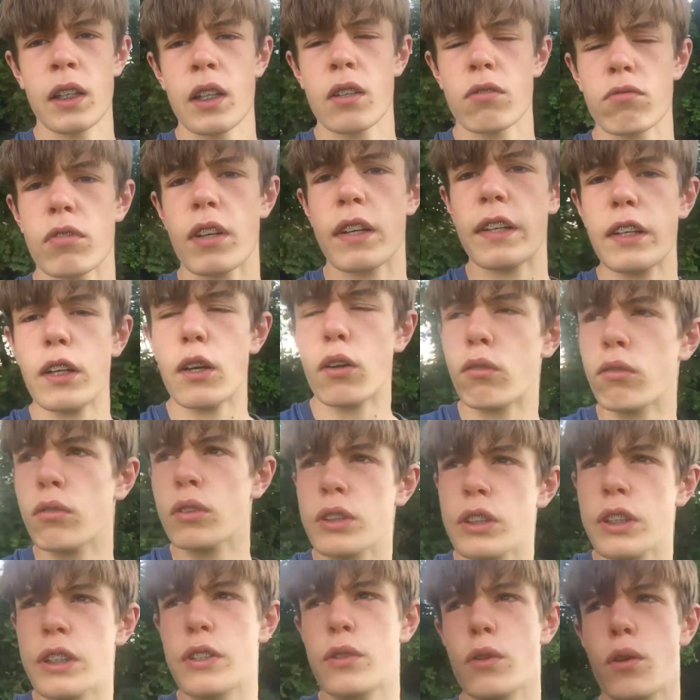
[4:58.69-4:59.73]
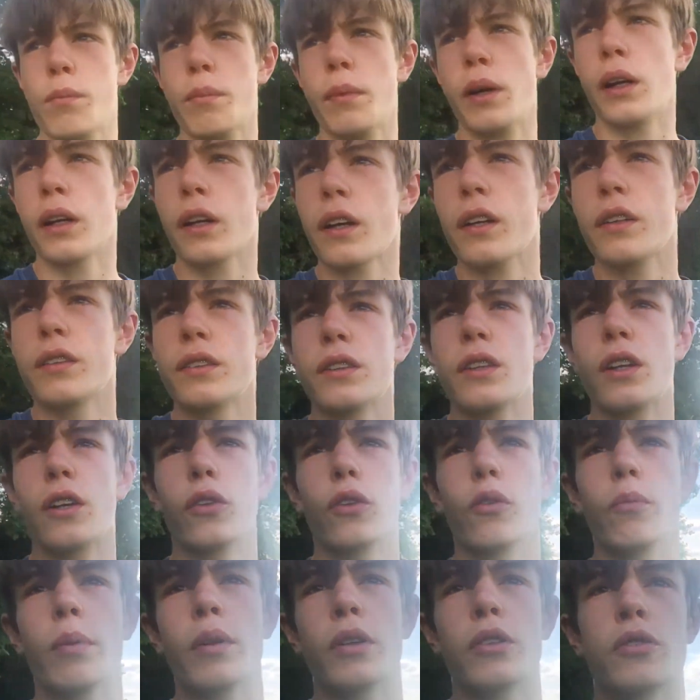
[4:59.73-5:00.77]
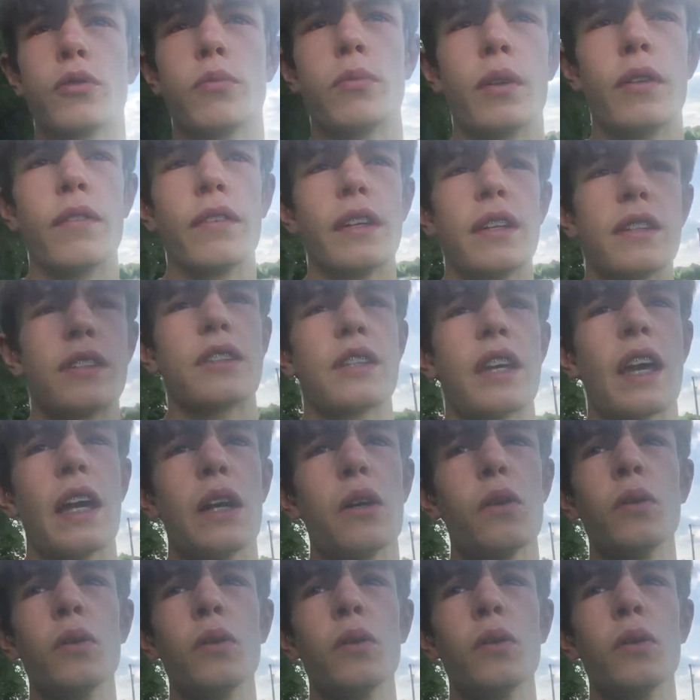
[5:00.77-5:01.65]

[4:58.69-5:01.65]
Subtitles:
reddy orangey sort of mark on the bottom of its tail,